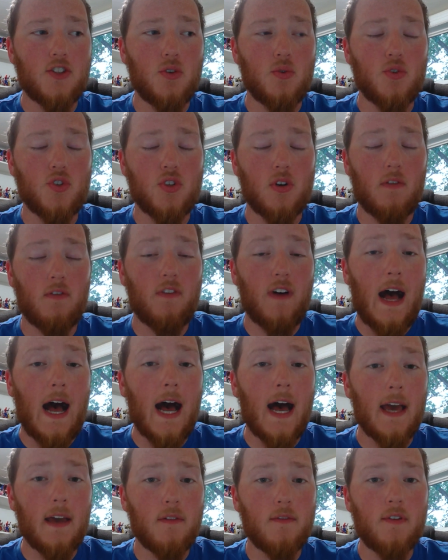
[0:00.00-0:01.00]
to
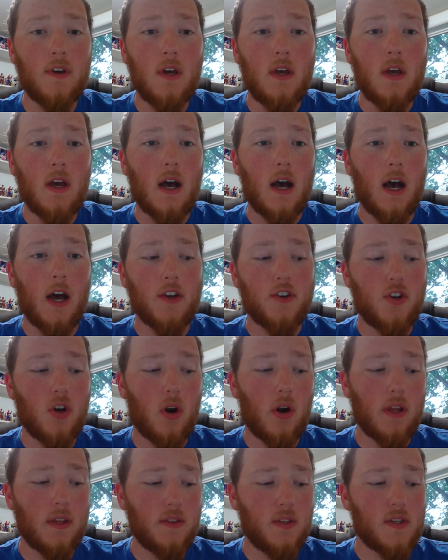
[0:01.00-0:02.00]
survive
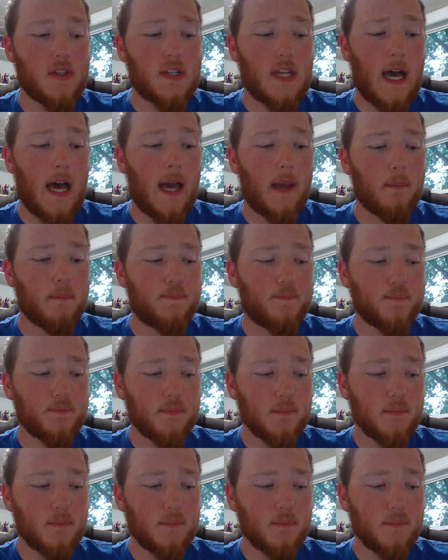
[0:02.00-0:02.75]
during this time.